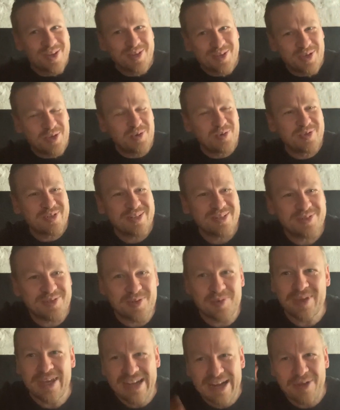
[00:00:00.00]

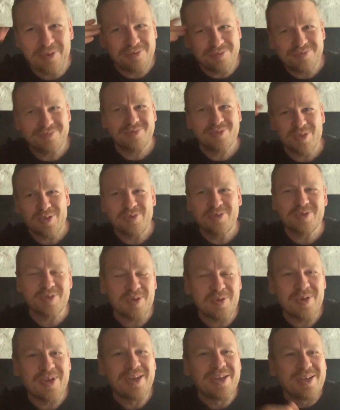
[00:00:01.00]
kyujutsu, get out, sun
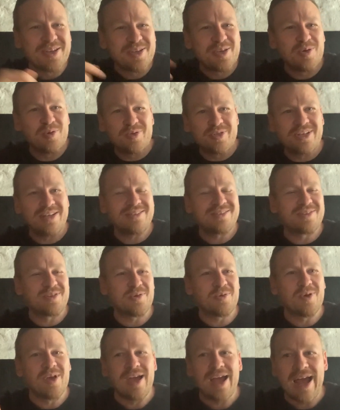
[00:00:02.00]
tzu,
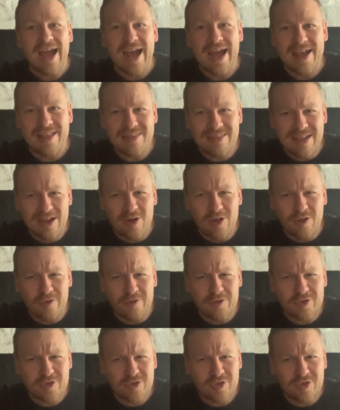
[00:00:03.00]
kyujutsu, and then all
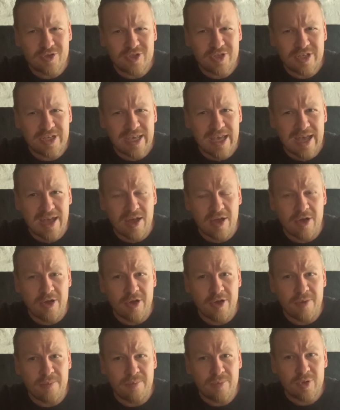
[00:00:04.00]
of a sudden you get
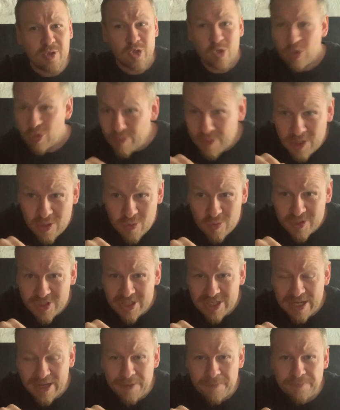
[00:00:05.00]

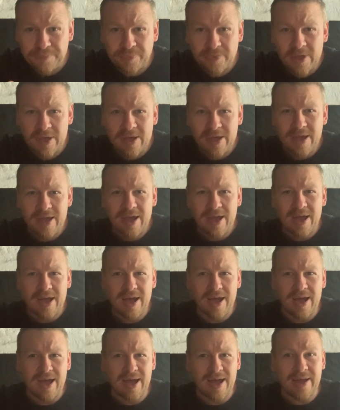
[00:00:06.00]
kumiuchi,
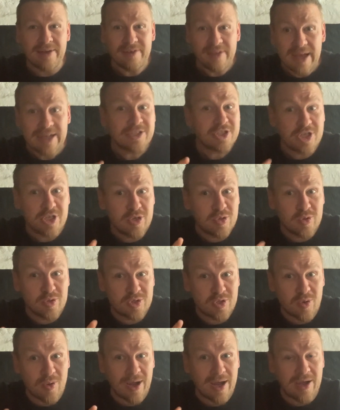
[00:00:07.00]
and that's
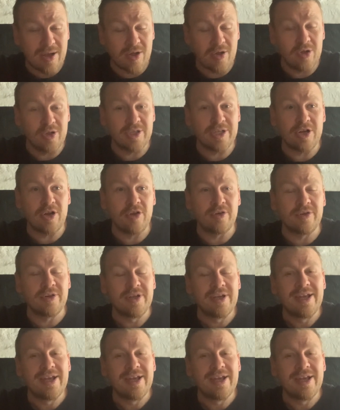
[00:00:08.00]
used quite early on.